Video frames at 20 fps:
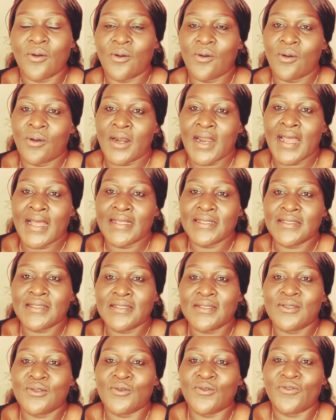or us
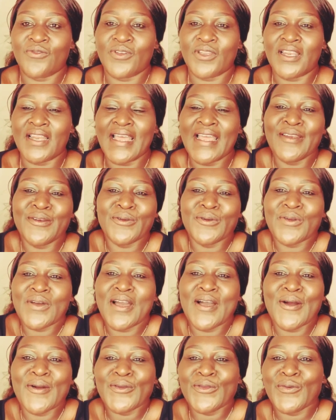to fail. I don't know
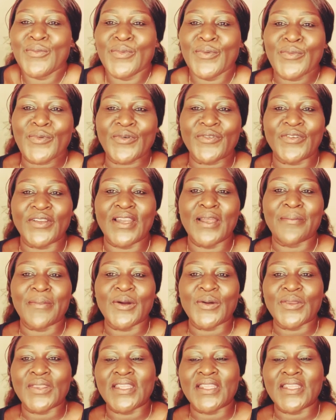how you people feel about